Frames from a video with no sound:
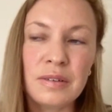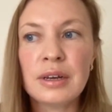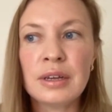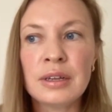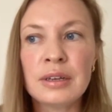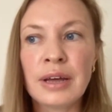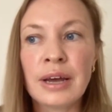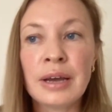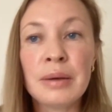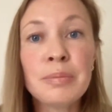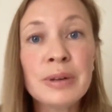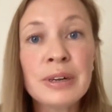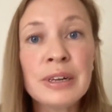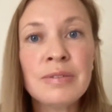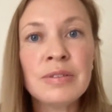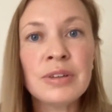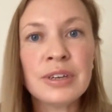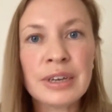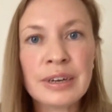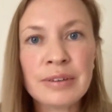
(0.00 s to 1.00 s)
And I
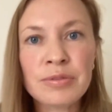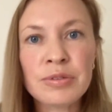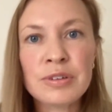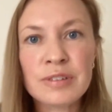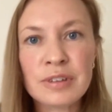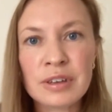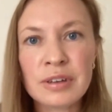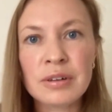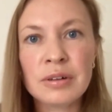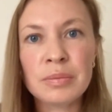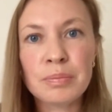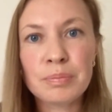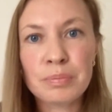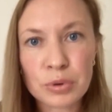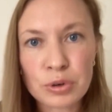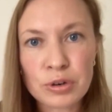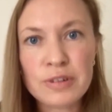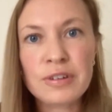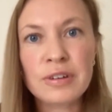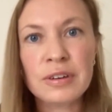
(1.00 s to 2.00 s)
believe that every single
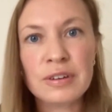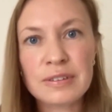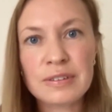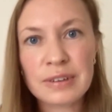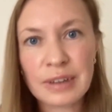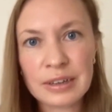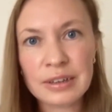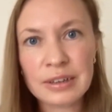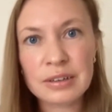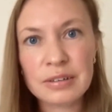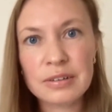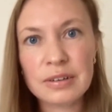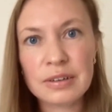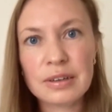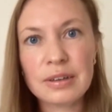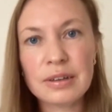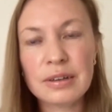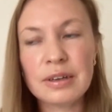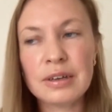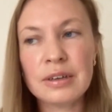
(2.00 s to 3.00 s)
person is
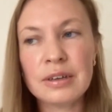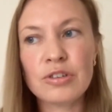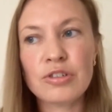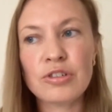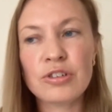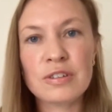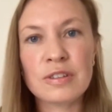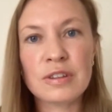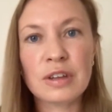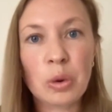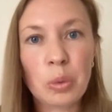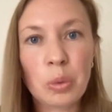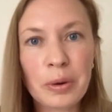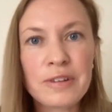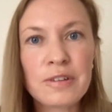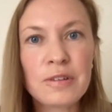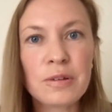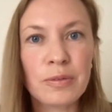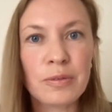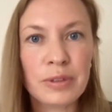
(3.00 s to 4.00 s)
talented. It's just the
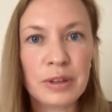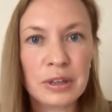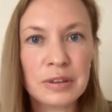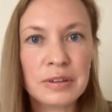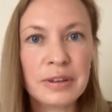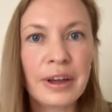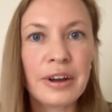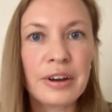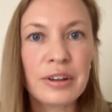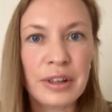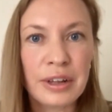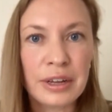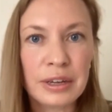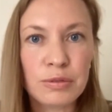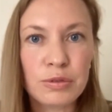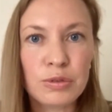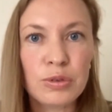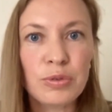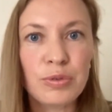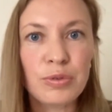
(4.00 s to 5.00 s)
quest of the entire
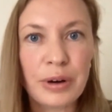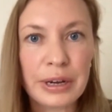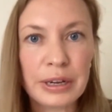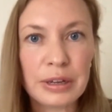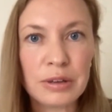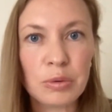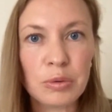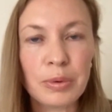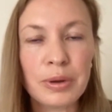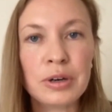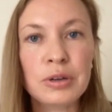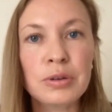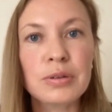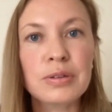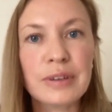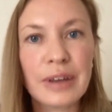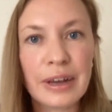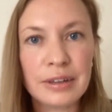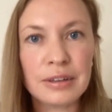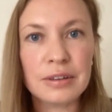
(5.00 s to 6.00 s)
life to find where your
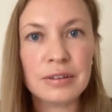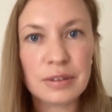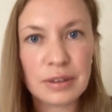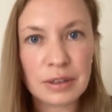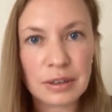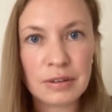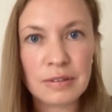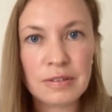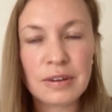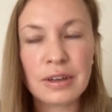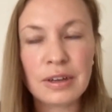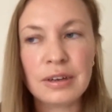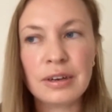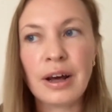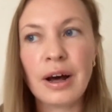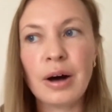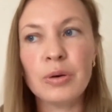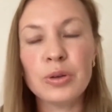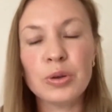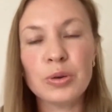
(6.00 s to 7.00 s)
talent is and
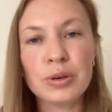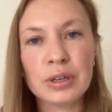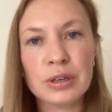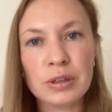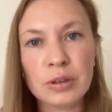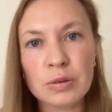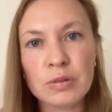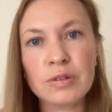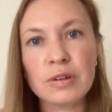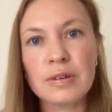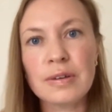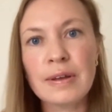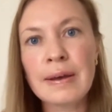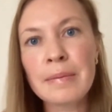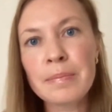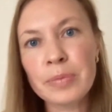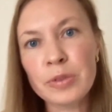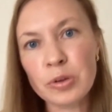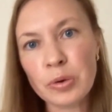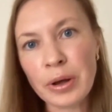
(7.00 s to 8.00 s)
how you can use it
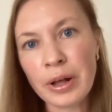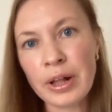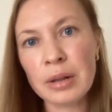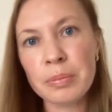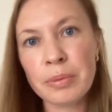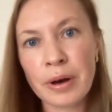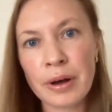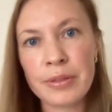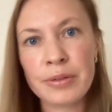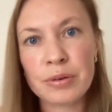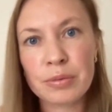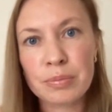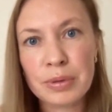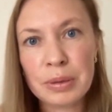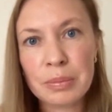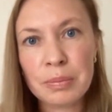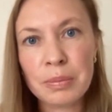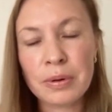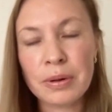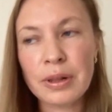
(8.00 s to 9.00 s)
to help other
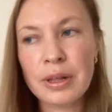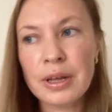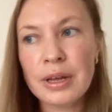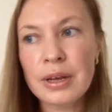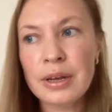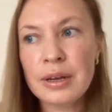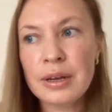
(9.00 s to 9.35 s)
people.